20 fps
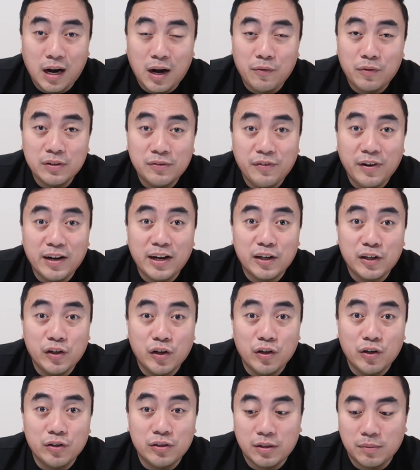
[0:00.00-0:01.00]
I was very
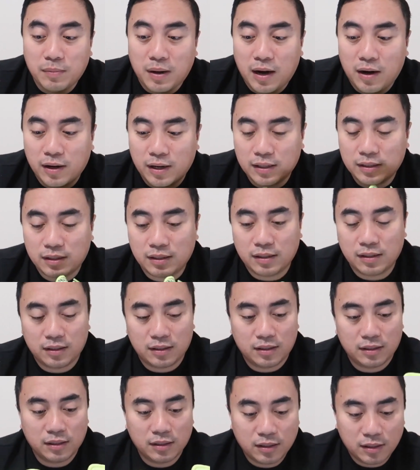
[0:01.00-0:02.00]
curious about it.
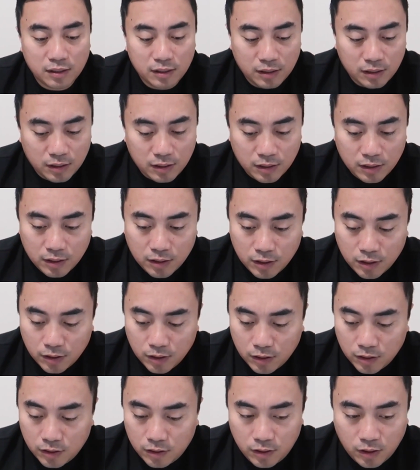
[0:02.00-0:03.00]

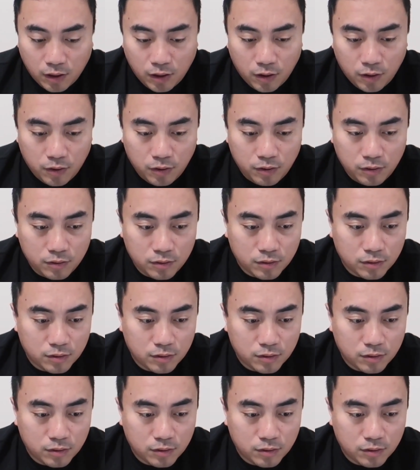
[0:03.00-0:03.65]
So